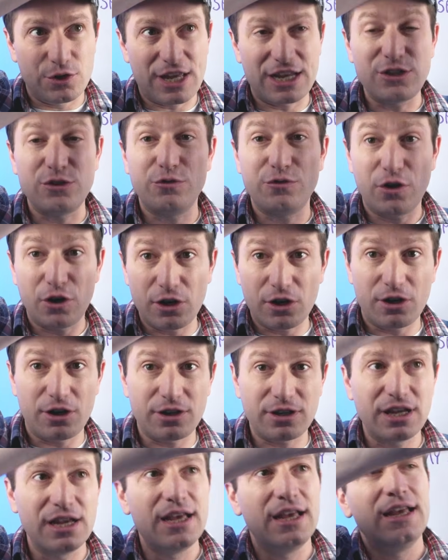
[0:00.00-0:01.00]
that you've
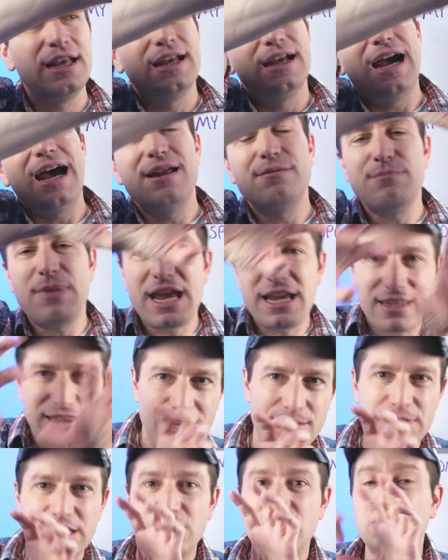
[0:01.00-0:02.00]
heard, and make
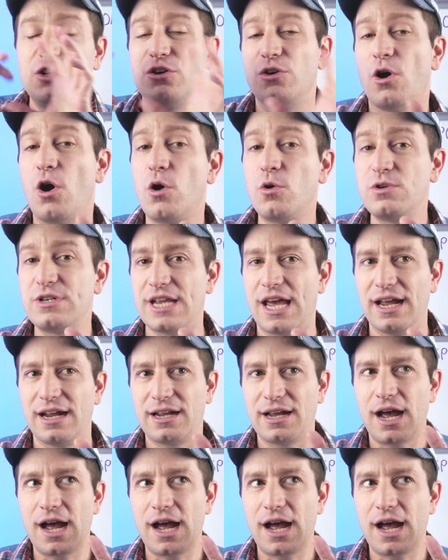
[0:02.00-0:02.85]
them into your own deck.